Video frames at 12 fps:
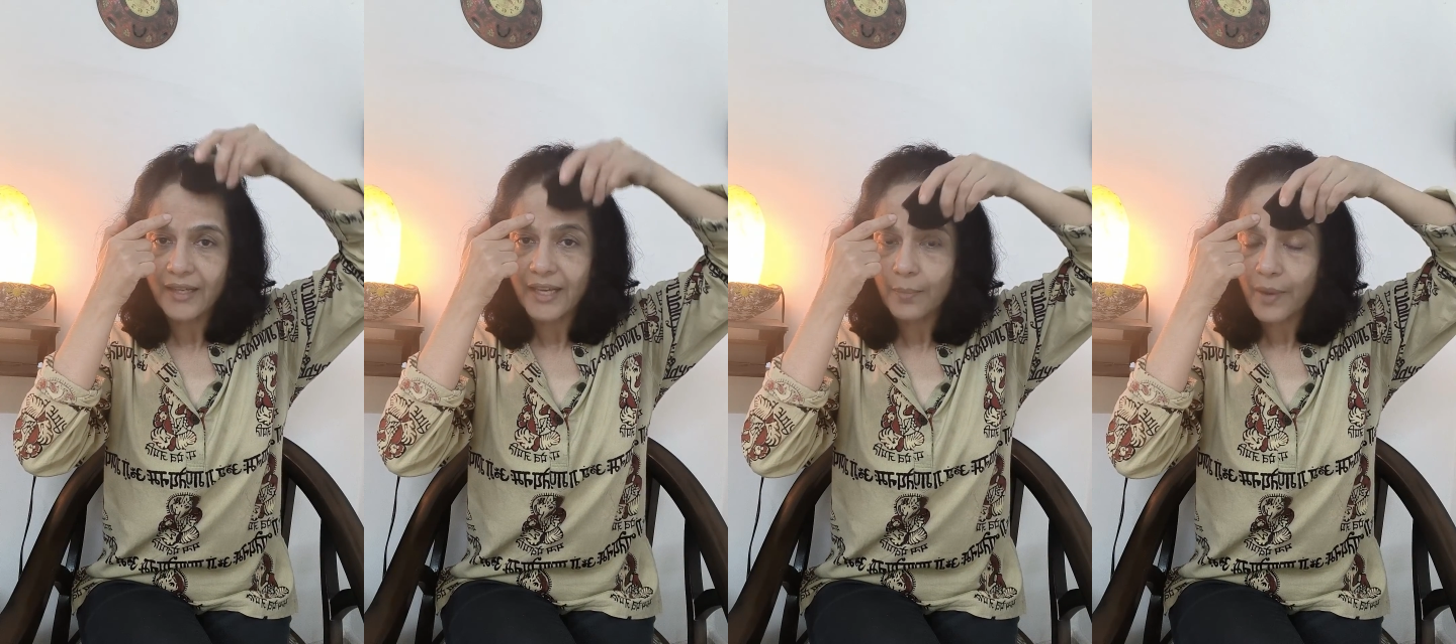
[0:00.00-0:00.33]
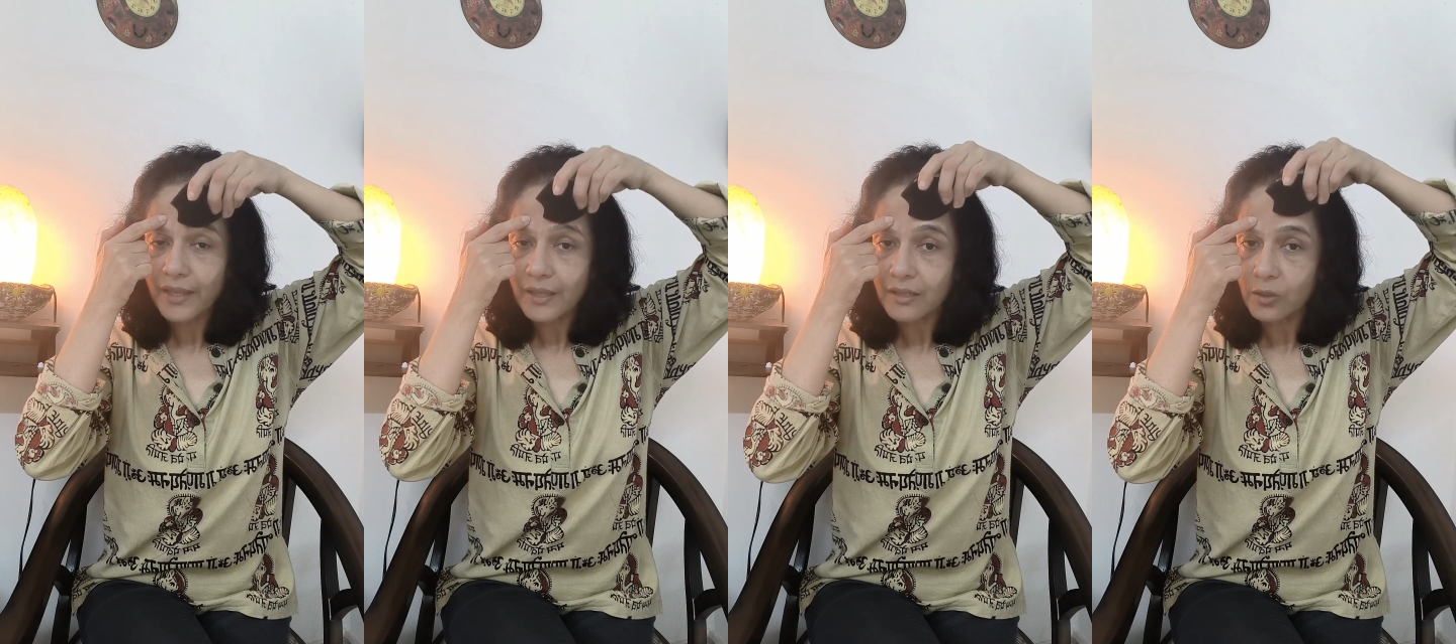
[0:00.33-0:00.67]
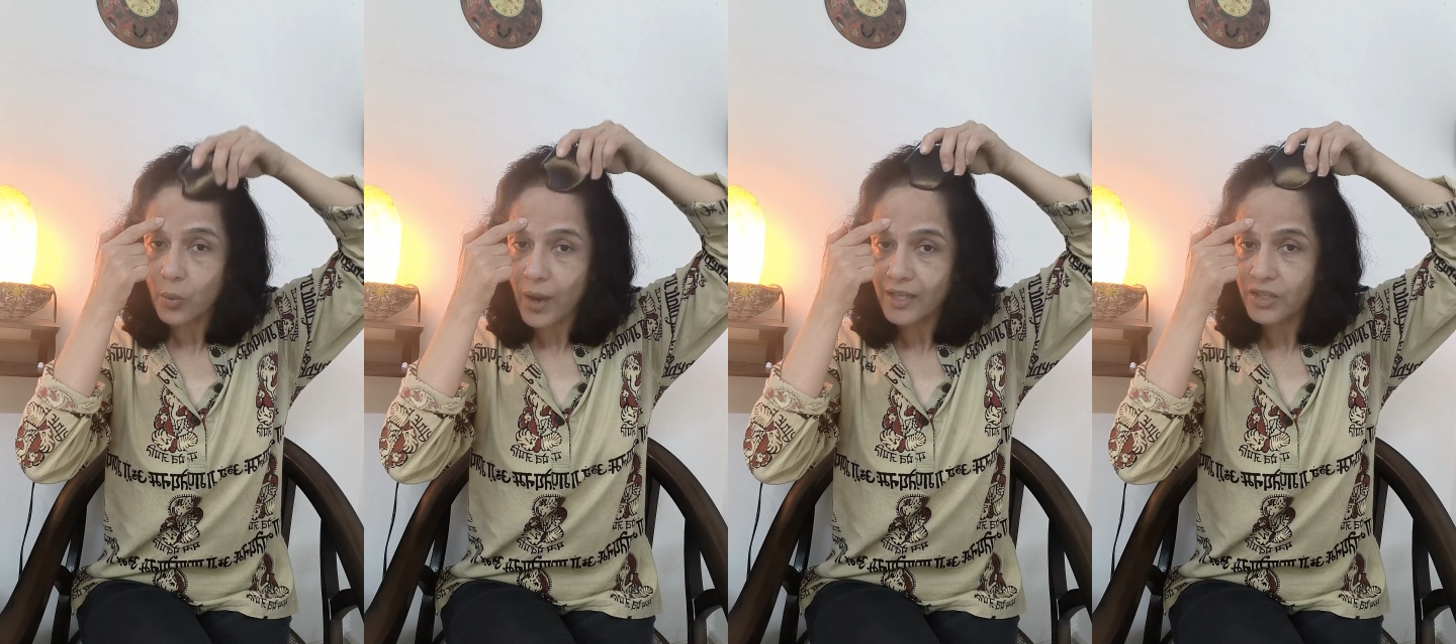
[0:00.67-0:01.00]
keeping the
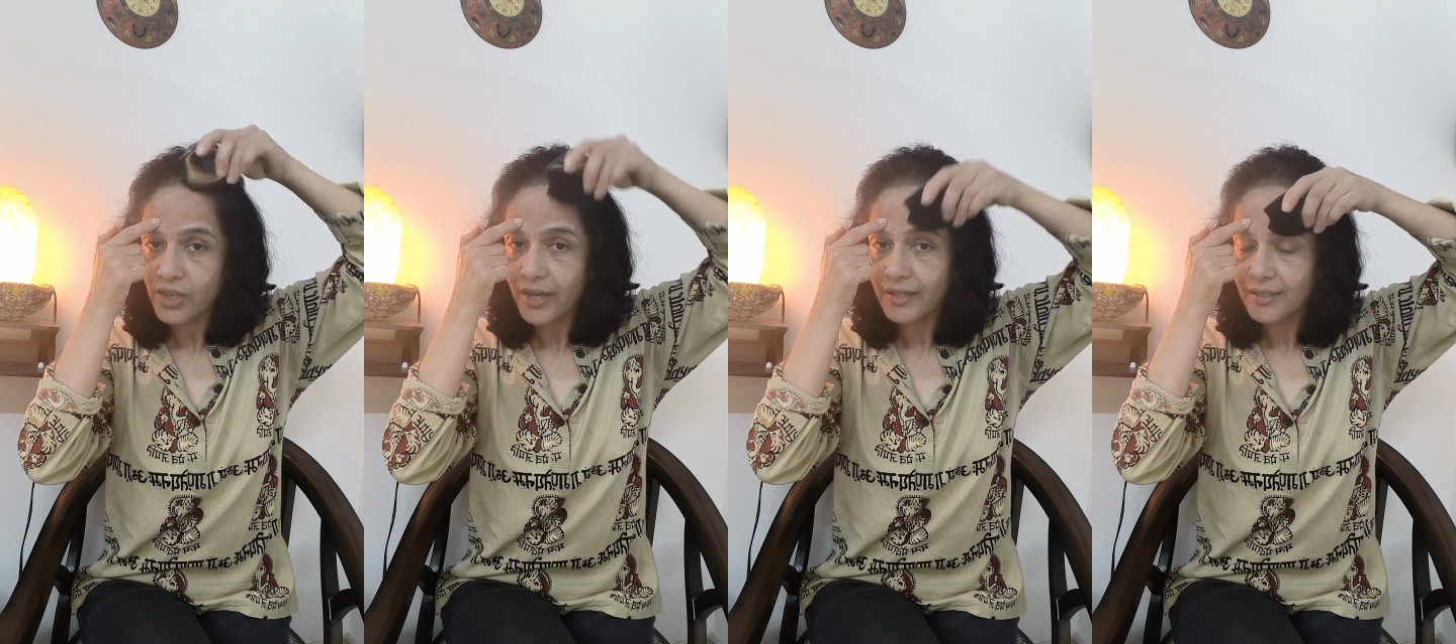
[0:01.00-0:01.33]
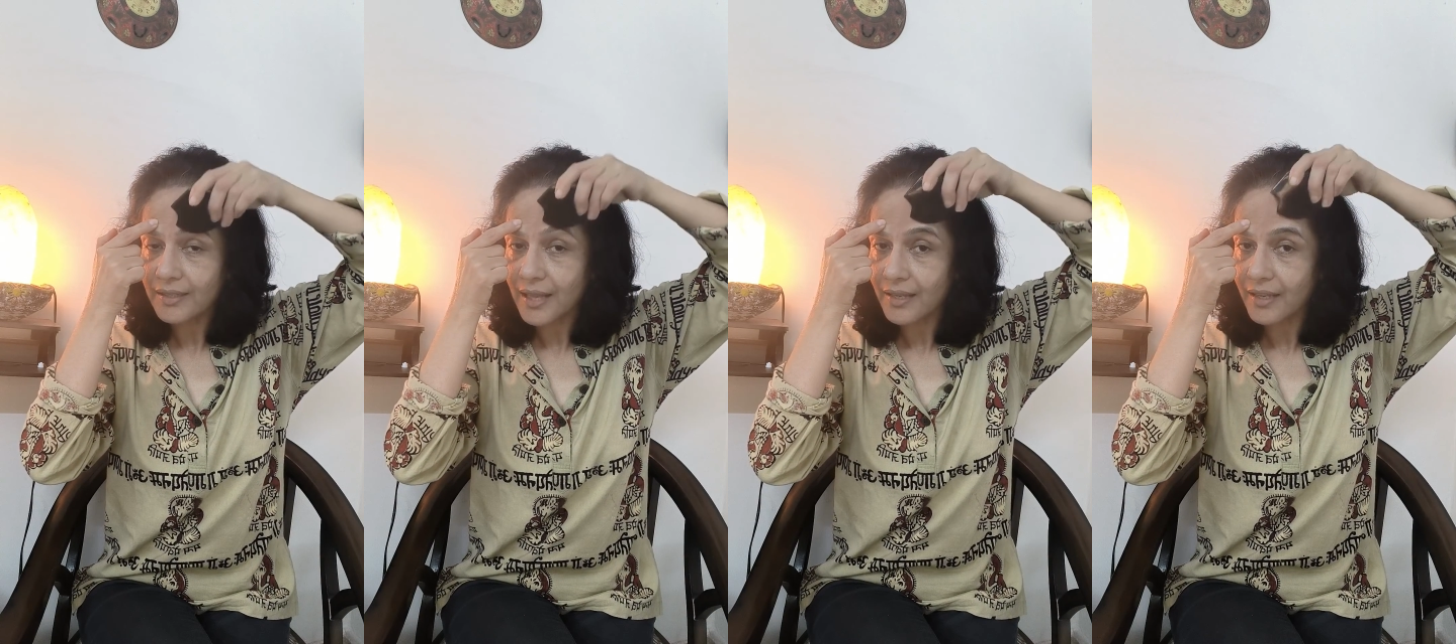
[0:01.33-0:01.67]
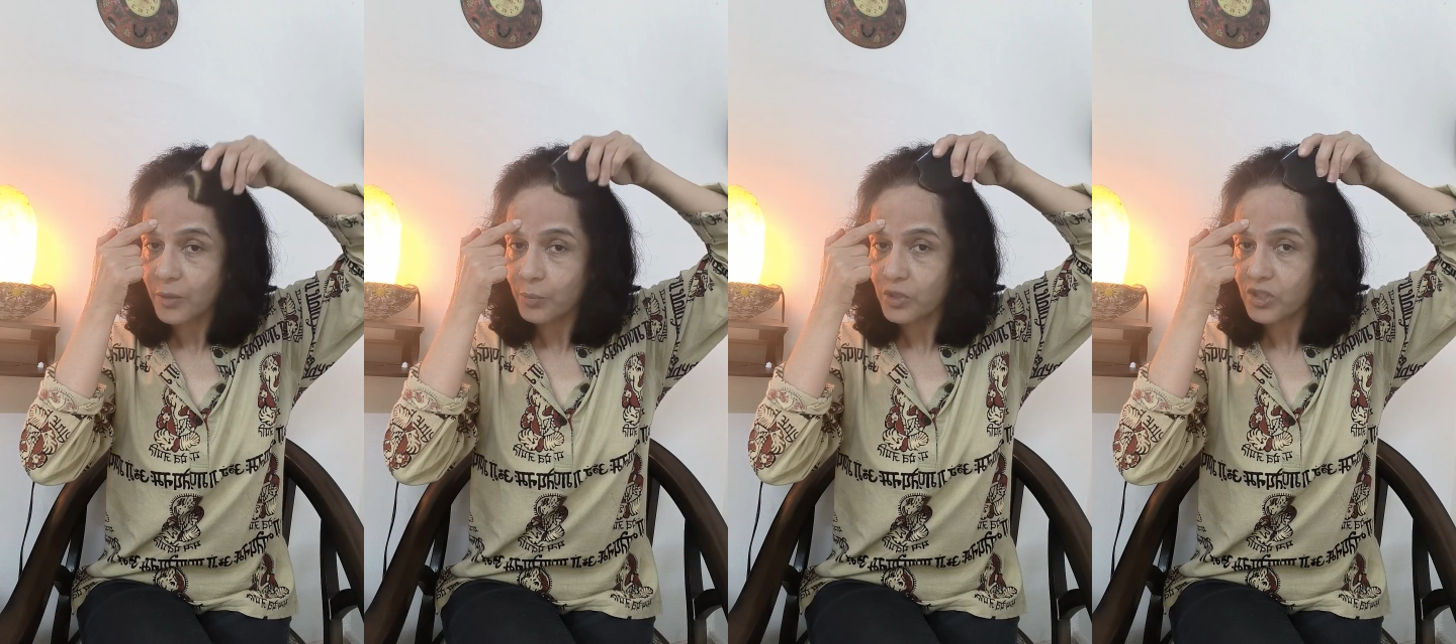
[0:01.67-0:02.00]
guasha in a
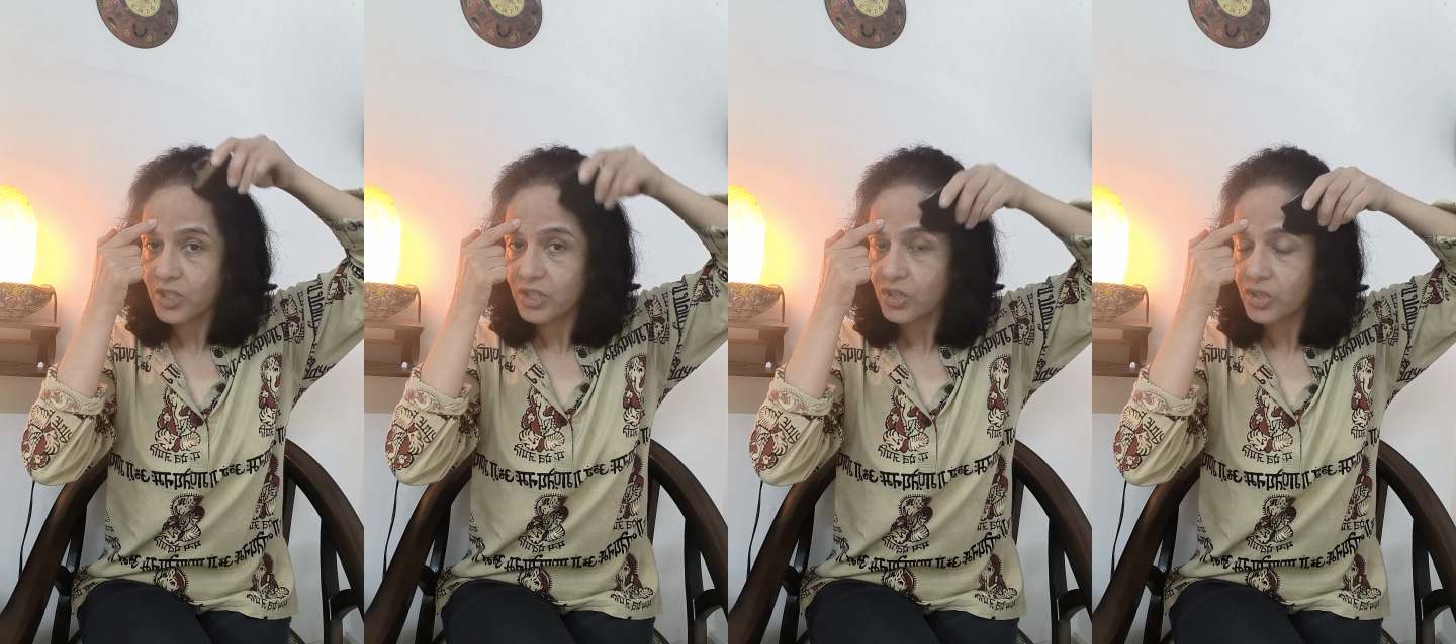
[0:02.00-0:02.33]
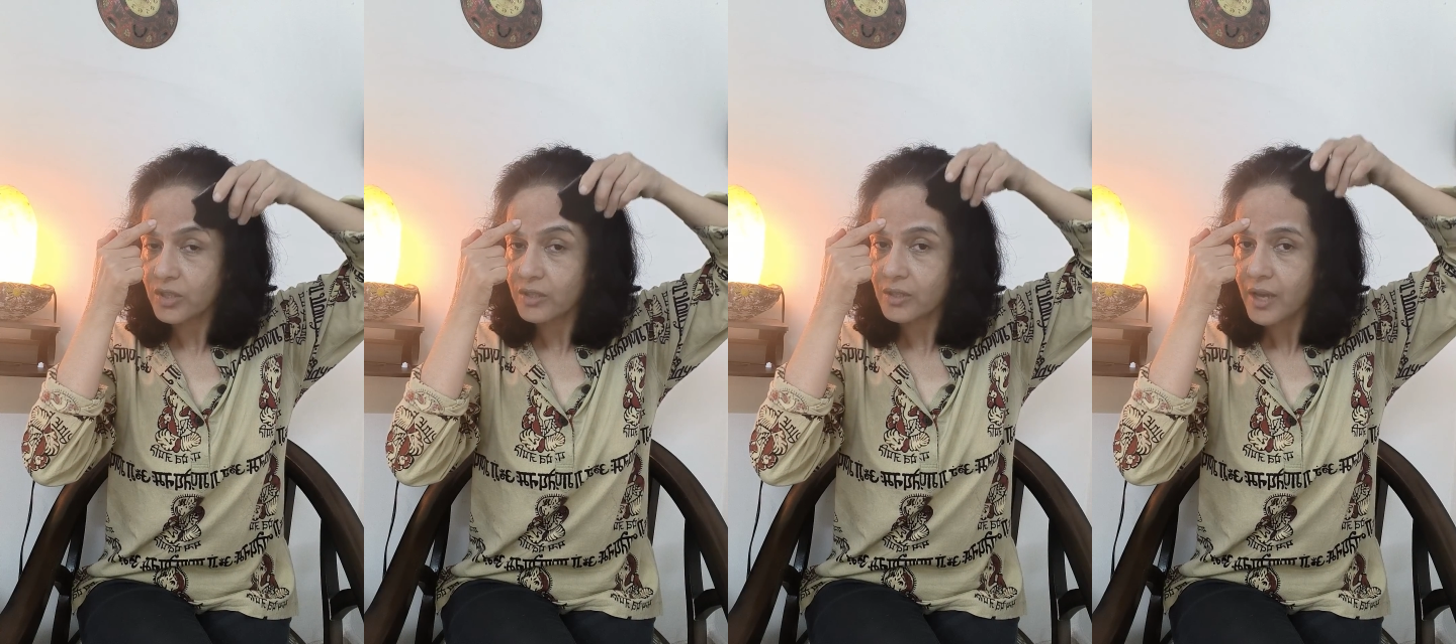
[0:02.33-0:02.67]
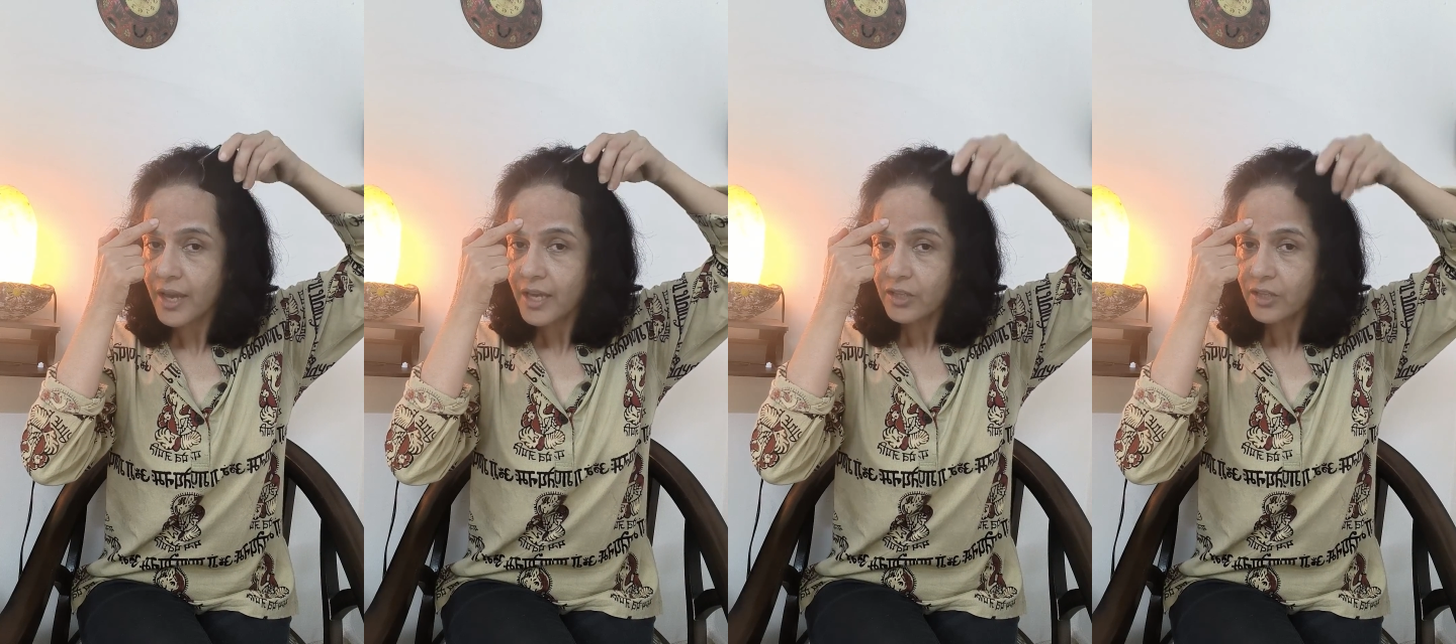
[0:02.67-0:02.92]
slanting position.